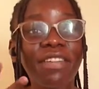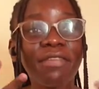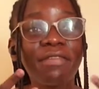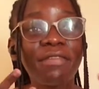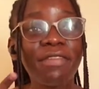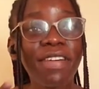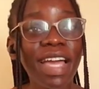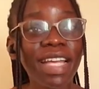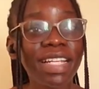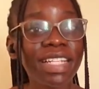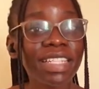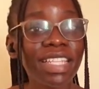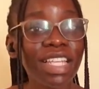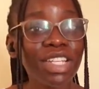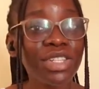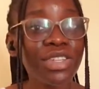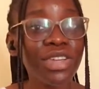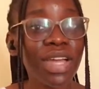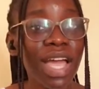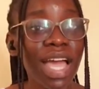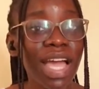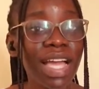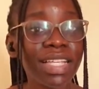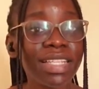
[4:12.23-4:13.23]
fact that
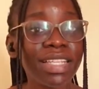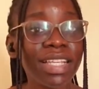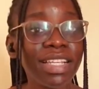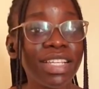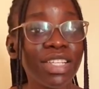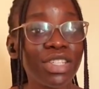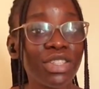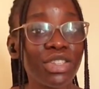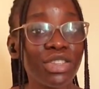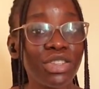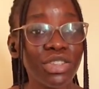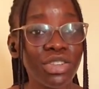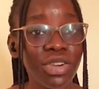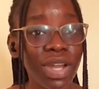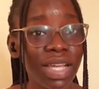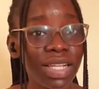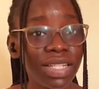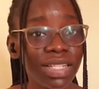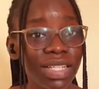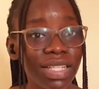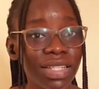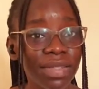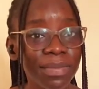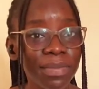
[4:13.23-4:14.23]
you're actually
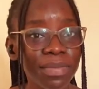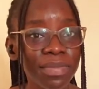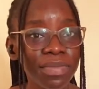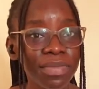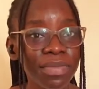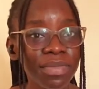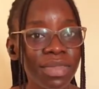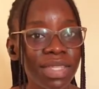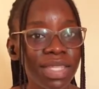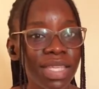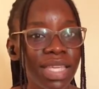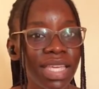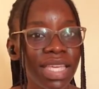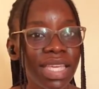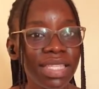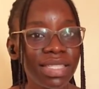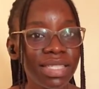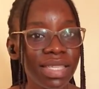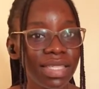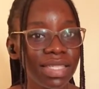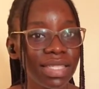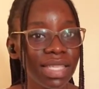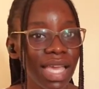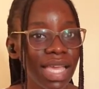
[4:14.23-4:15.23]
struggling is
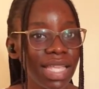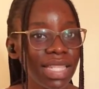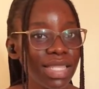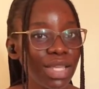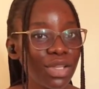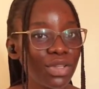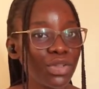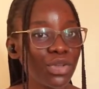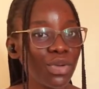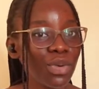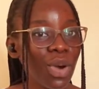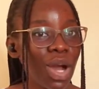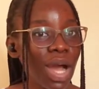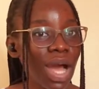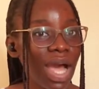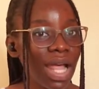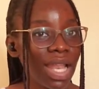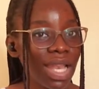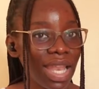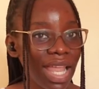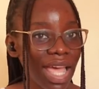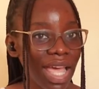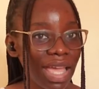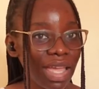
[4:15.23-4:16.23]
a sign that you are
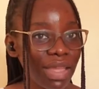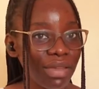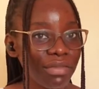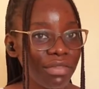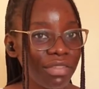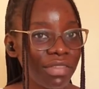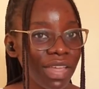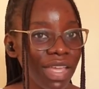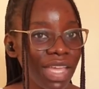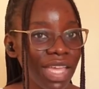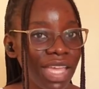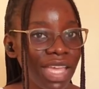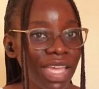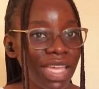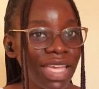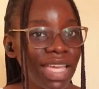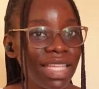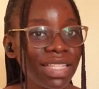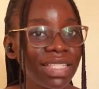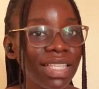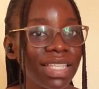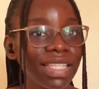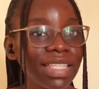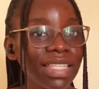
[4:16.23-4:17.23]
alive.
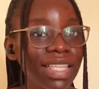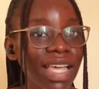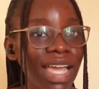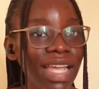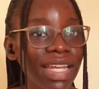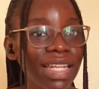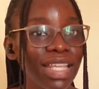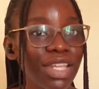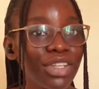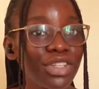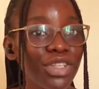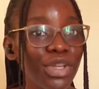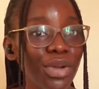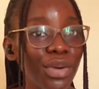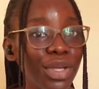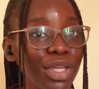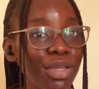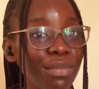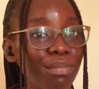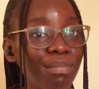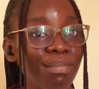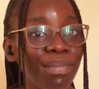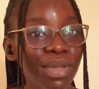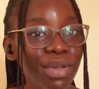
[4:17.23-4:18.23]
It's a sign that your
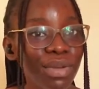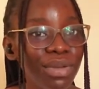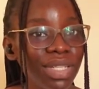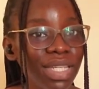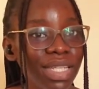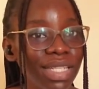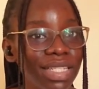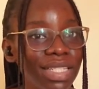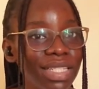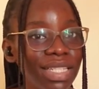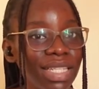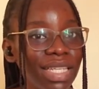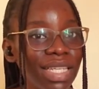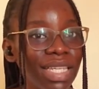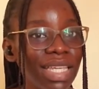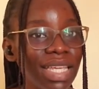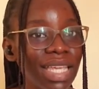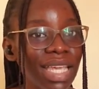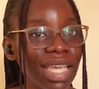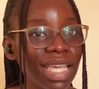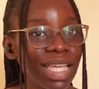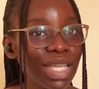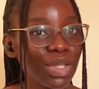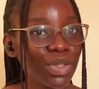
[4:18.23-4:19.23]
immunity
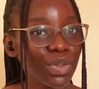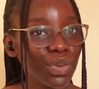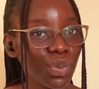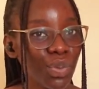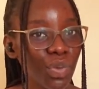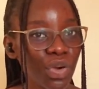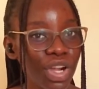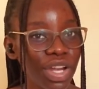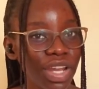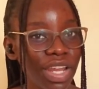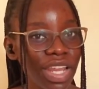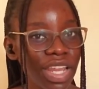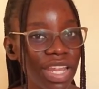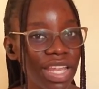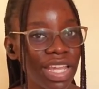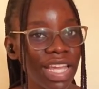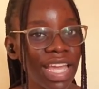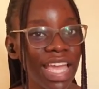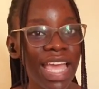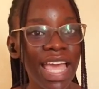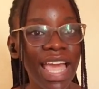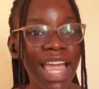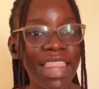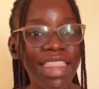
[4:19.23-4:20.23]
is working.
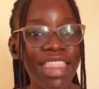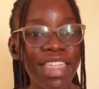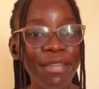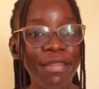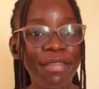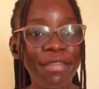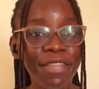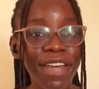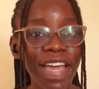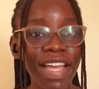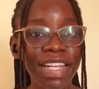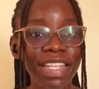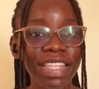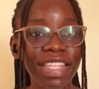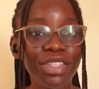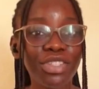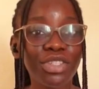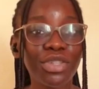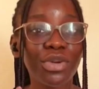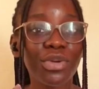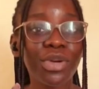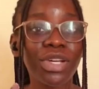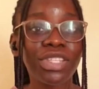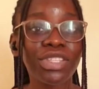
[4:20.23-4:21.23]
The fact that
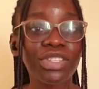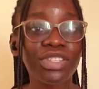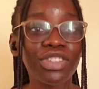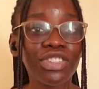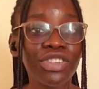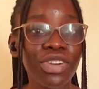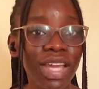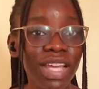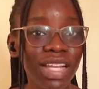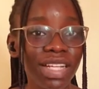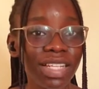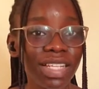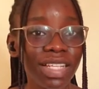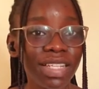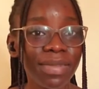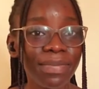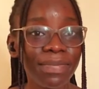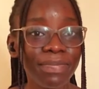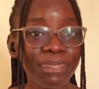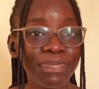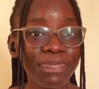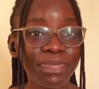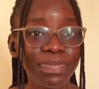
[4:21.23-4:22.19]
you are struggling